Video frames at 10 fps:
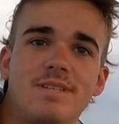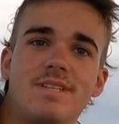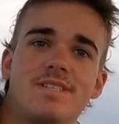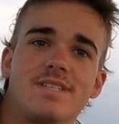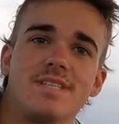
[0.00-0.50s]

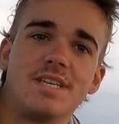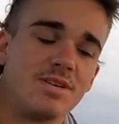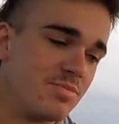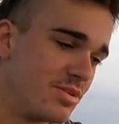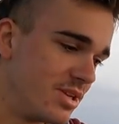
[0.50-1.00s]
unless I sink
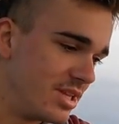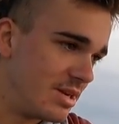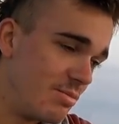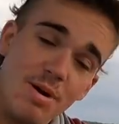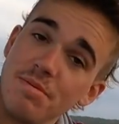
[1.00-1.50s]
Yew Beauty,
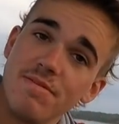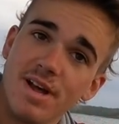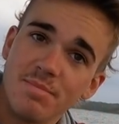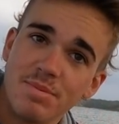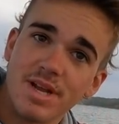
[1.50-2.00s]
then it won't be
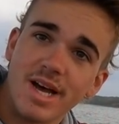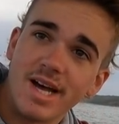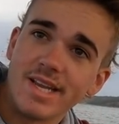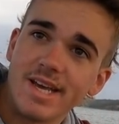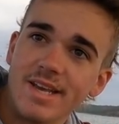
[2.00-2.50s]
fun, but
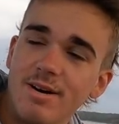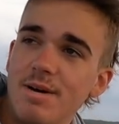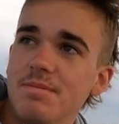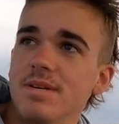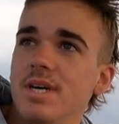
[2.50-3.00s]
I doubt that'll
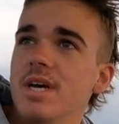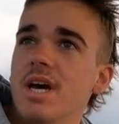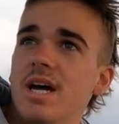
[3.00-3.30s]
happen.